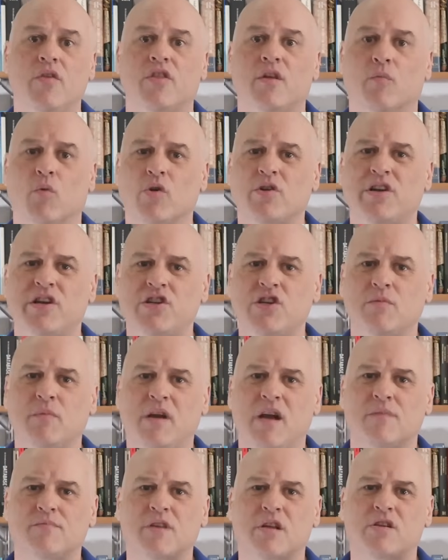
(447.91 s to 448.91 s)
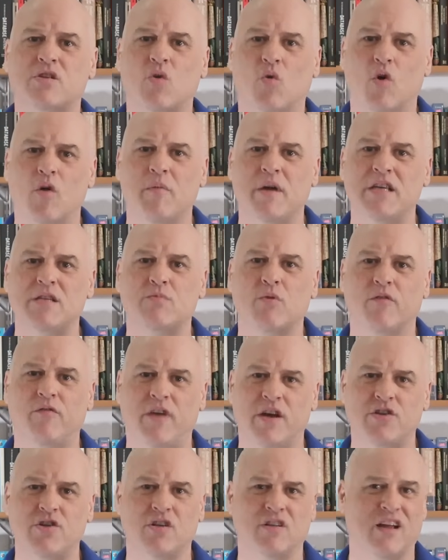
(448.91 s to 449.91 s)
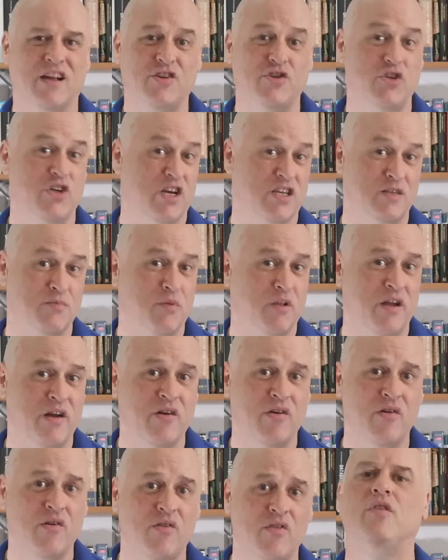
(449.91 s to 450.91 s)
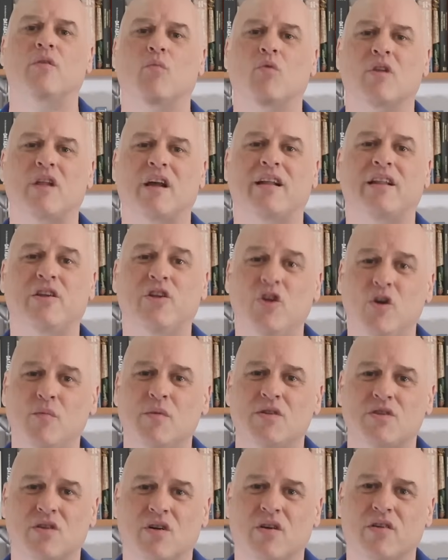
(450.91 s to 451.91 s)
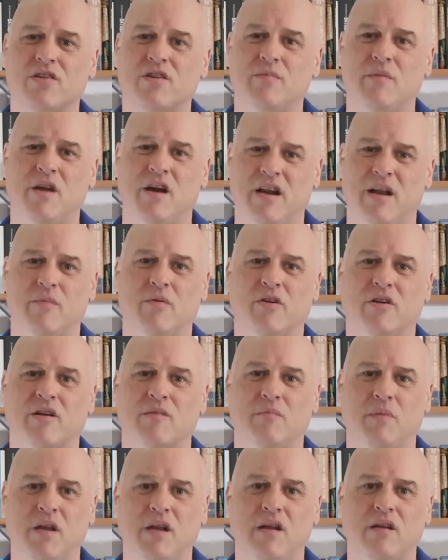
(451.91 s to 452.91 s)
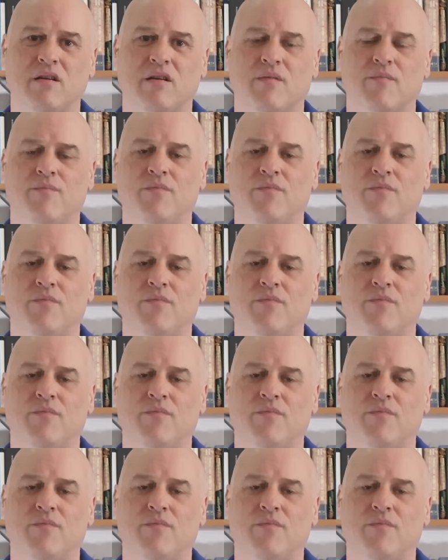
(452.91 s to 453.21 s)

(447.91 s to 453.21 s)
The more teaching becomes a score-based profession like chess player, the more likely humans are to be unable to compete.